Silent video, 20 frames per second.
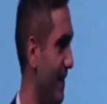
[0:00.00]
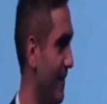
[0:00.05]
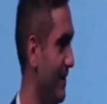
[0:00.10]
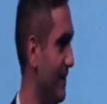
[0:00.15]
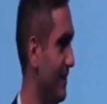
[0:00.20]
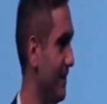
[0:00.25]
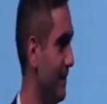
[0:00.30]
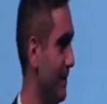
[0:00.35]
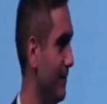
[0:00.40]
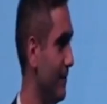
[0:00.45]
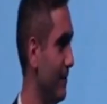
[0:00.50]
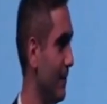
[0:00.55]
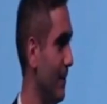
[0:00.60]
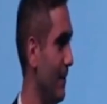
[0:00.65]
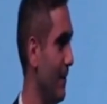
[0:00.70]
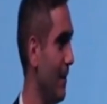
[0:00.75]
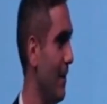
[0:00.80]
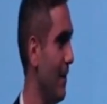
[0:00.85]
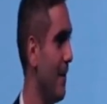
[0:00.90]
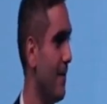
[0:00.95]
and even
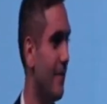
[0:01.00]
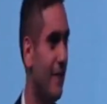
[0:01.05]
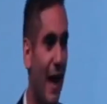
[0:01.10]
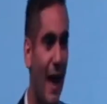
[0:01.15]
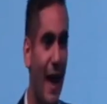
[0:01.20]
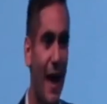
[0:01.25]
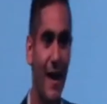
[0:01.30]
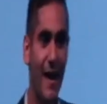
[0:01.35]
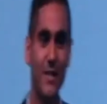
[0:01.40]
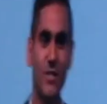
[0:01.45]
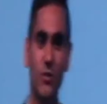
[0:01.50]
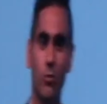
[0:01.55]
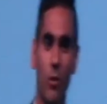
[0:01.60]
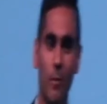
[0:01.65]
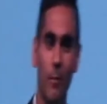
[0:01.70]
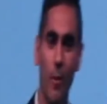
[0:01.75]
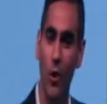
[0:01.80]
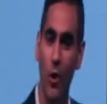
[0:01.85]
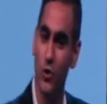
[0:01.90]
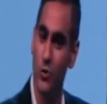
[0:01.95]
comically in front of an
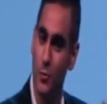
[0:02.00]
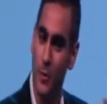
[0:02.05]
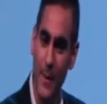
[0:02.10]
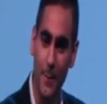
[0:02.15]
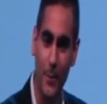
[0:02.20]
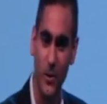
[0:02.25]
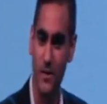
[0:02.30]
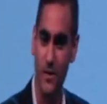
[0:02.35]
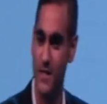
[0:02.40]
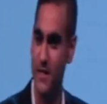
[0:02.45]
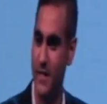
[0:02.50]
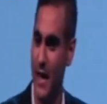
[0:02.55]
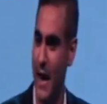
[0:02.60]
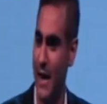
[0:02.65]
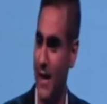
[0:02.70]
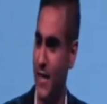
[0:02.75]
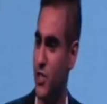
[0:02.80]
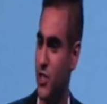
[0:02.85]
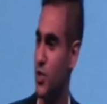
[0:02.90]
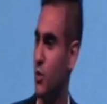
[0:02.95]
audience?
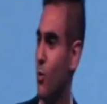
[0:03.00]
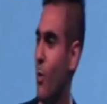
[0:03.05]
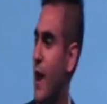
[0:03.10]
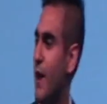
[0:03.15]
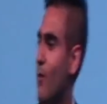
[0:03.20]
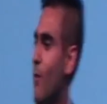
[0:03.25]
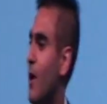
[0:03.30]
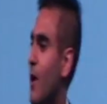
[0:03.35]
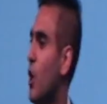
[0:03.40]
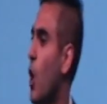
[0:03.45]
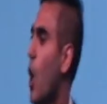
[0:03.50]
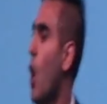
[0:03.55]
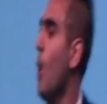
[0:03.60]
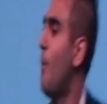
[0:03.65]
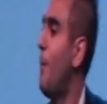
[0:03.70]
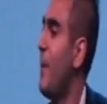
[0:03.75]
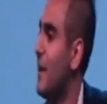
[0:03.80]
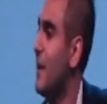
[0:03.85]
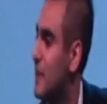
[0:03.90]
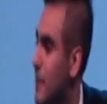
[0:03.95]
It's no
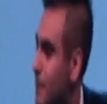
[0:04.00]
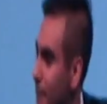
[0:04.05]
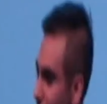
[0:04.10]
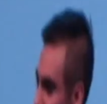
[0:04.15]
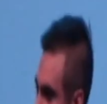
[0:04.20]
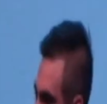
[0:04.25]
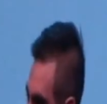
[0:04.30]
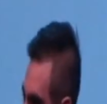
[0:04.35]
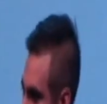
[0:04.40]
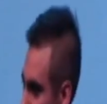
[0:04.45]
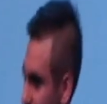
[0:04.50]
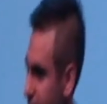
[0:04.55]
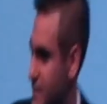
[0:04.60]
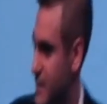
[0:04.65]
cakewalk, that's for sure.